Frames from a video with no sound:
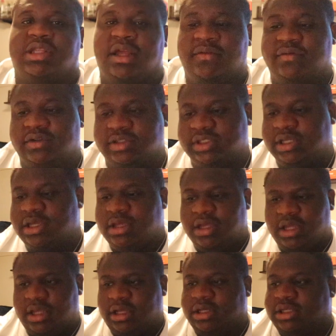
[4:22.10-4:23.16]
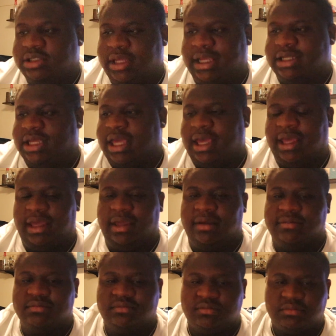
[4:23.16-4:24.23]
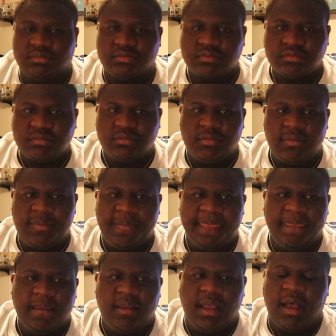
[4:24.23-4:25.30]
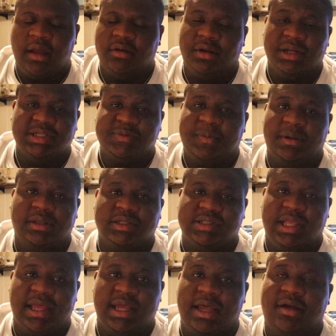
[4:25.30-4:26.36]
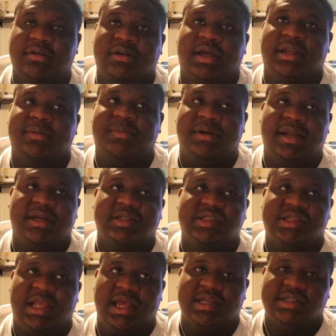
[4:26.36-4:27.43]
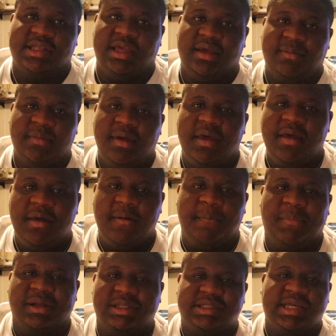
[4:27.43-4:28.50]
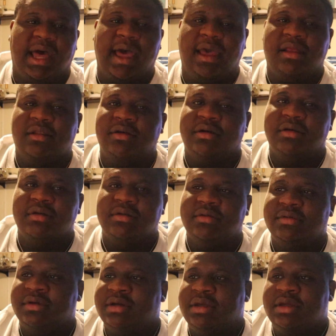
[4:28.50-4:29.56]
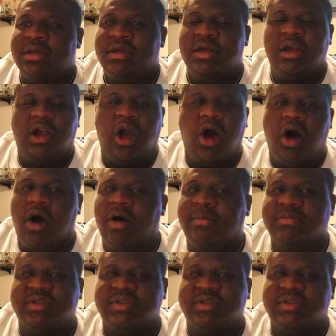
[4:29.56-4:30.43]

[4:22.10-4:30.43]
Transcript: lovers, aka I don't know how to spell his I don't know how to pronounce his last name, but Tyler Calm